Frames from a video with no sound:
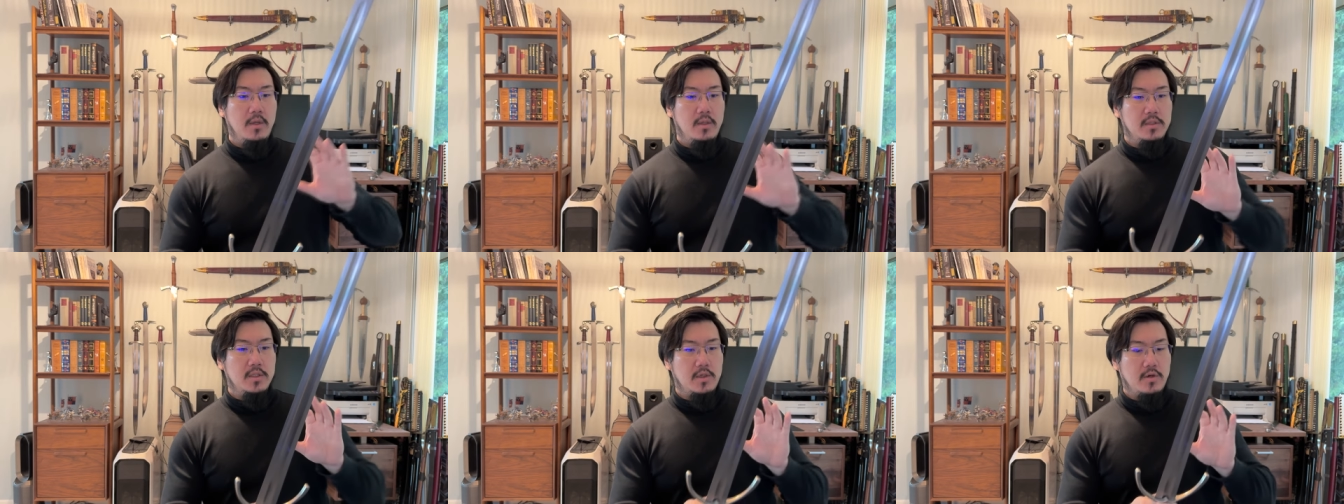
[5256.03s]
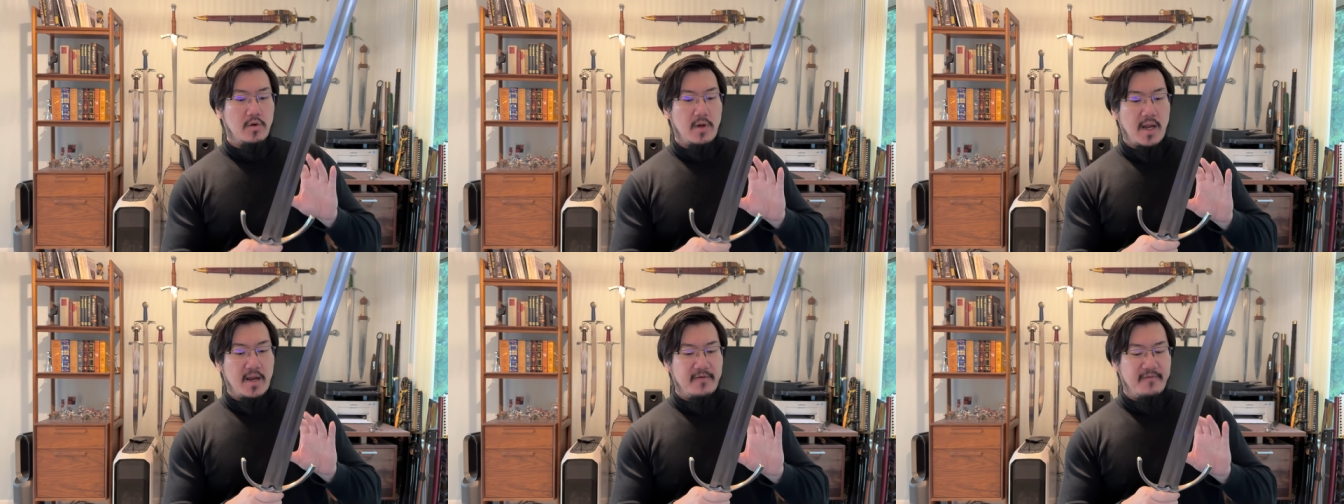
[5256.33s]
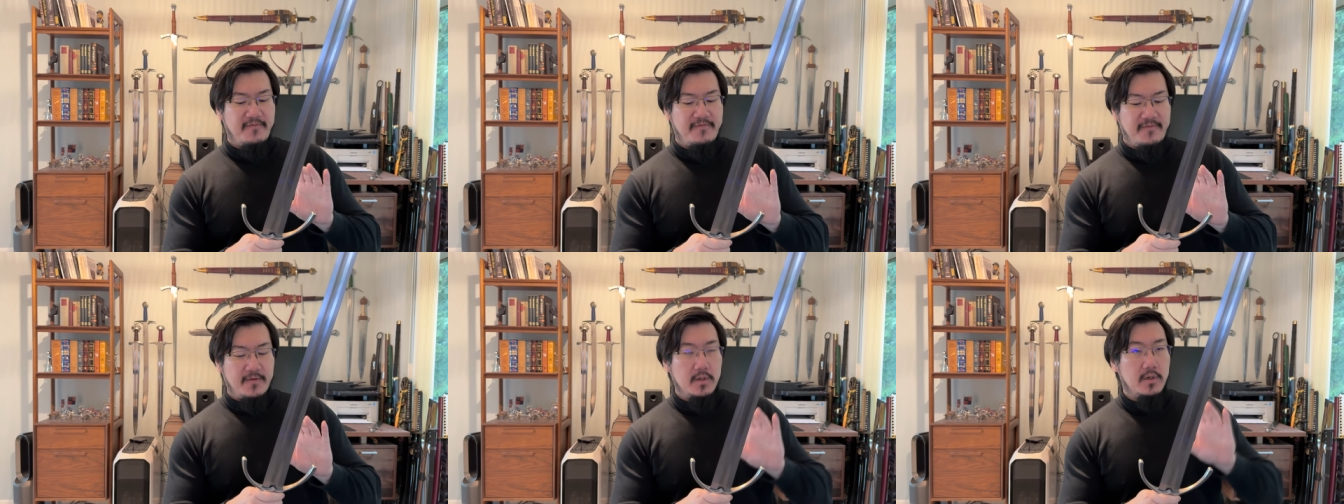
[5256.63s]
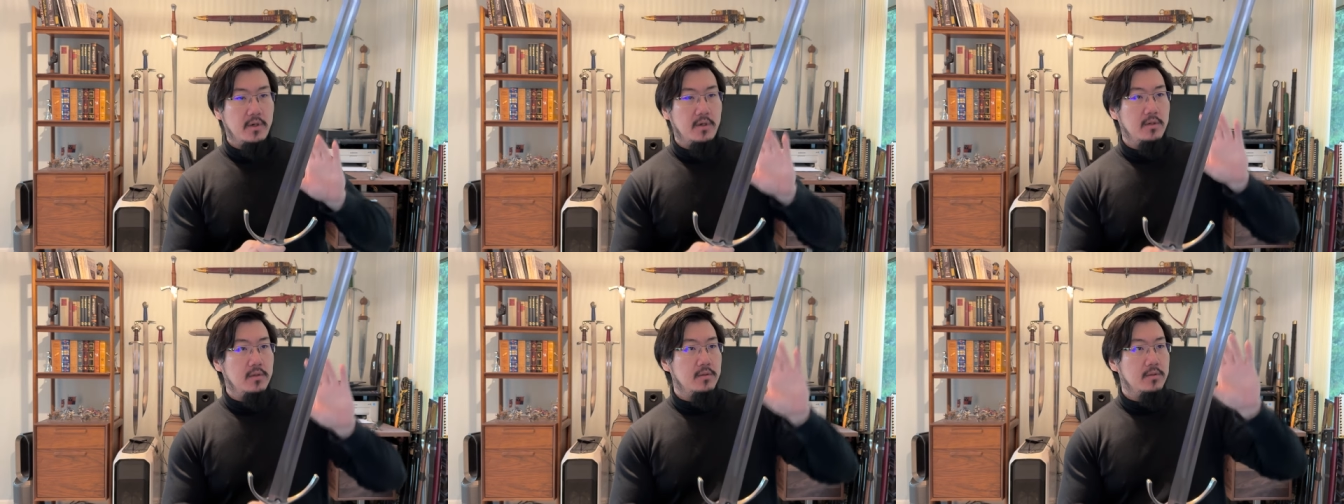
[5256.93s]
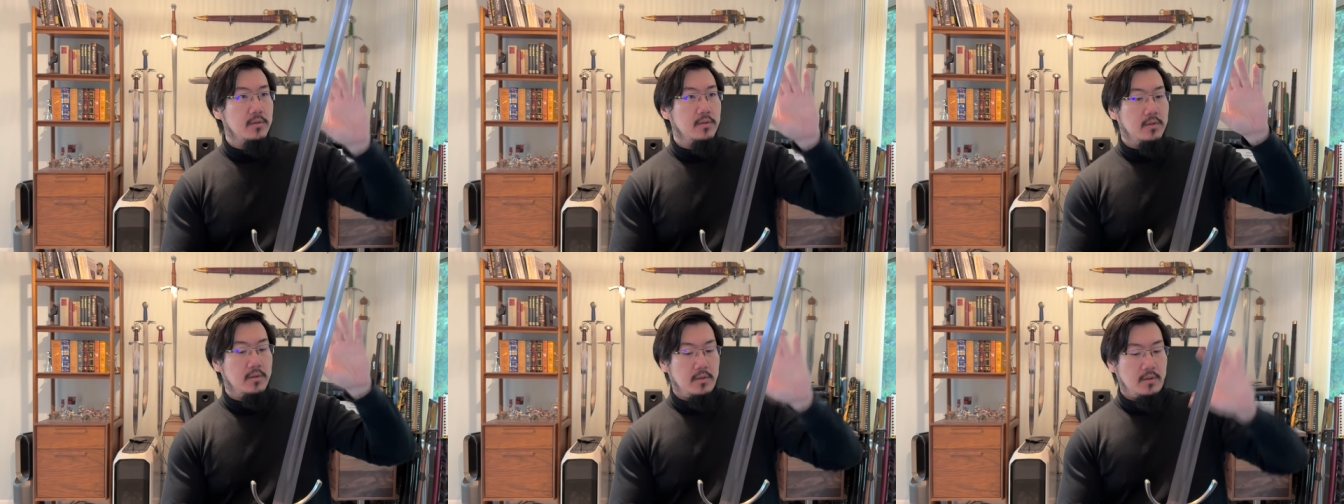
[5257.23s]
the correct fuller
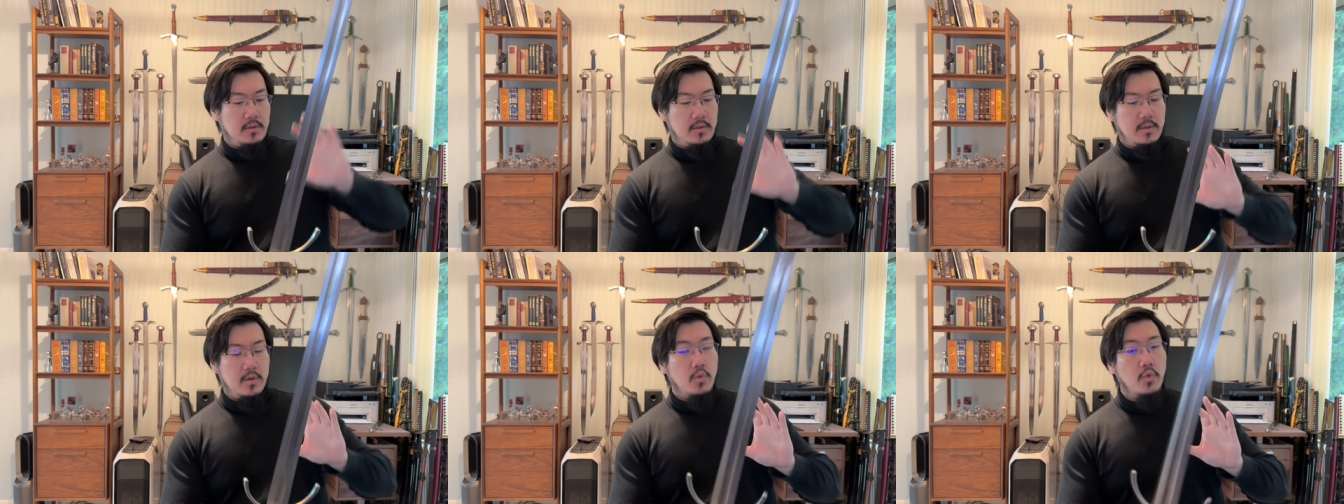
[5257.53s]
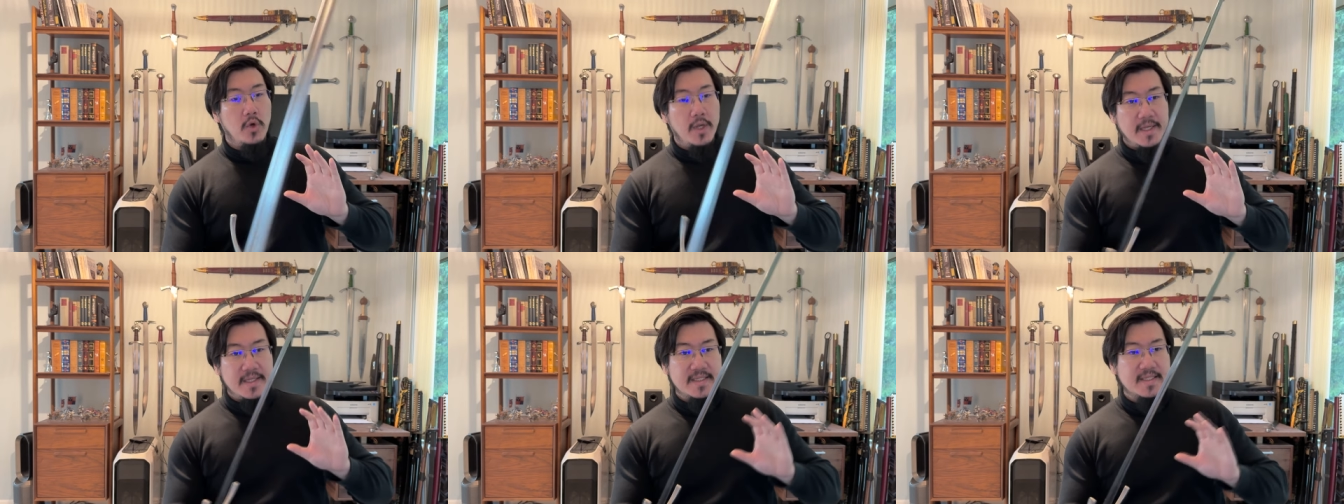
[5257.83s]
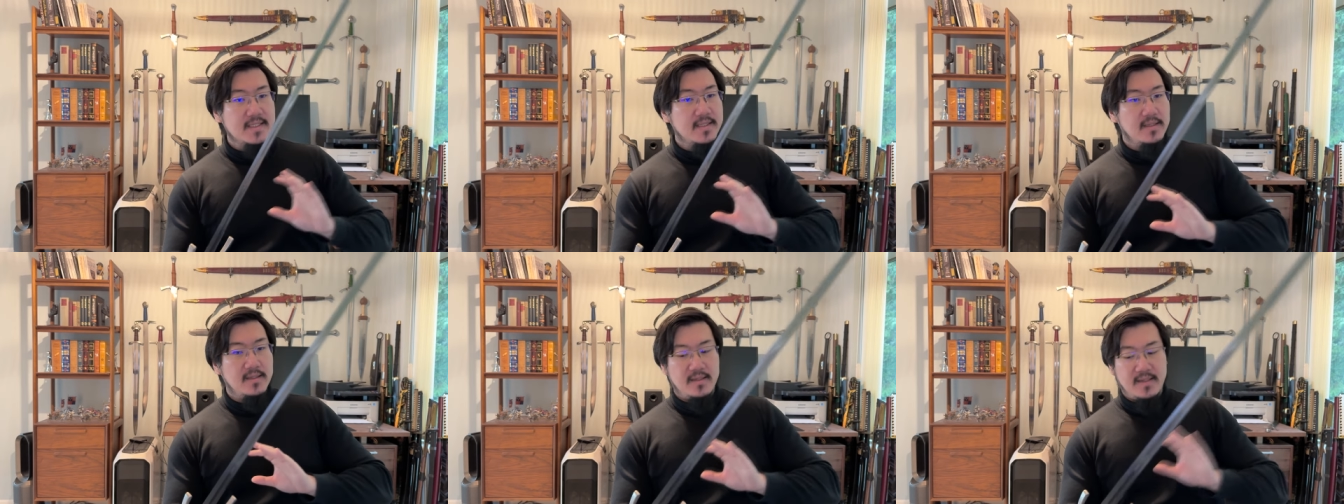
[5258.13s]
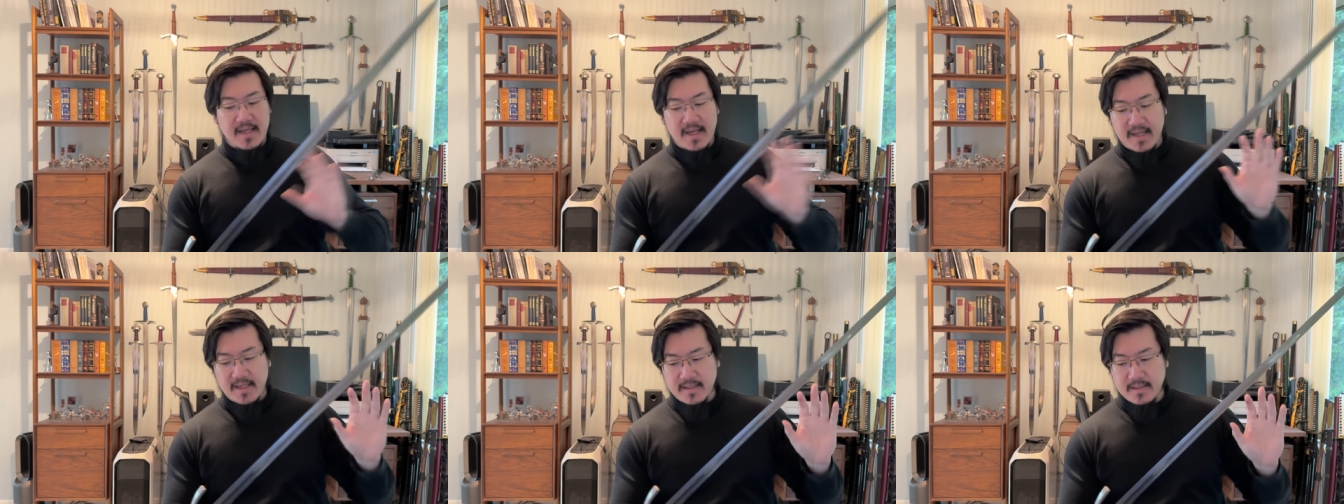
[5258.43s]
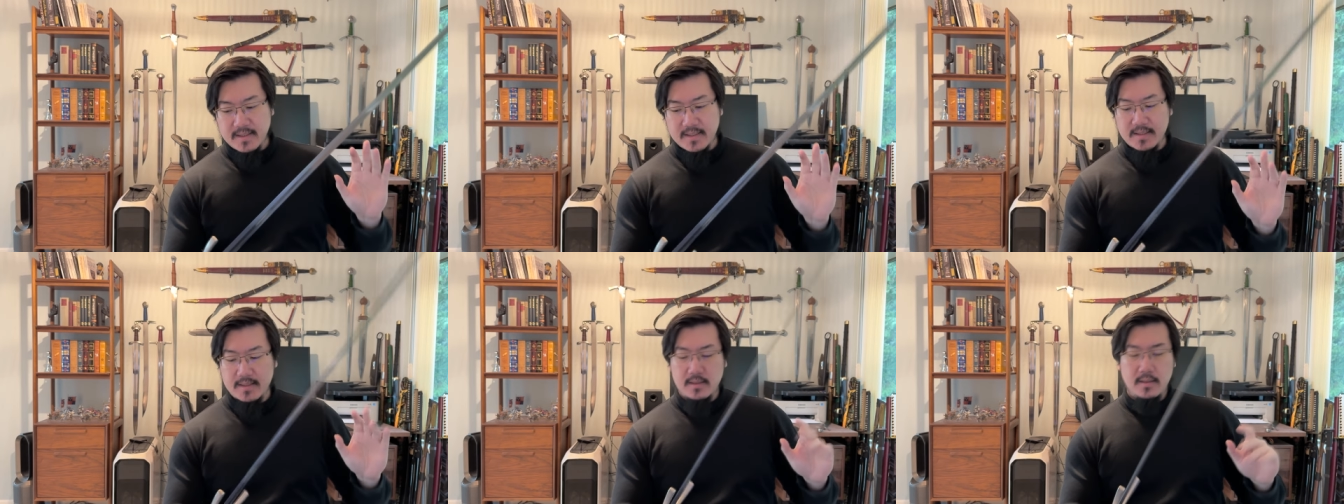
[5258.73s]
width,
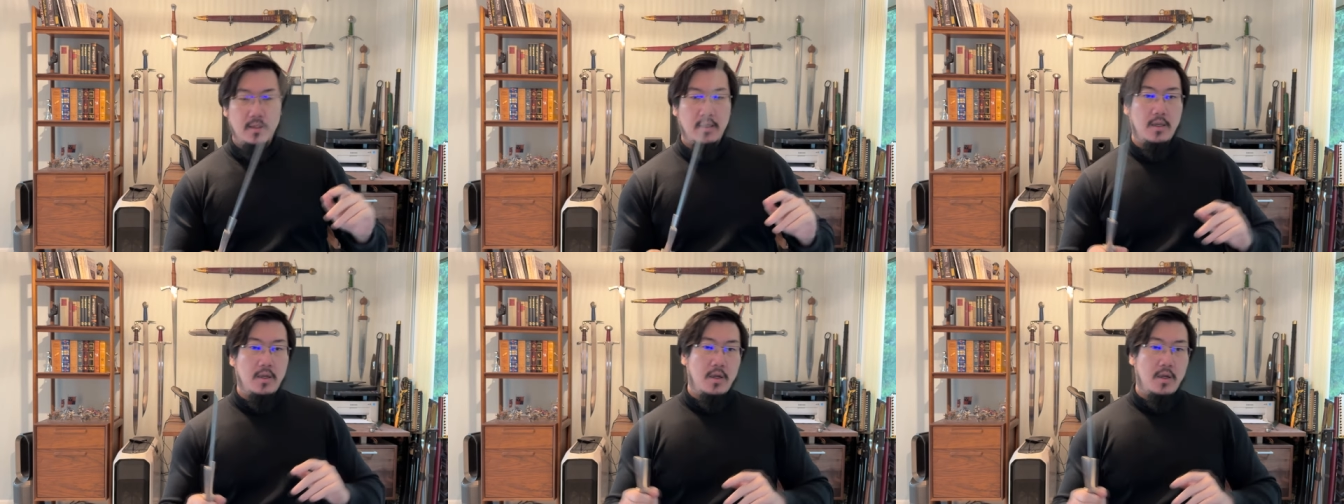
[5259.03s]
length,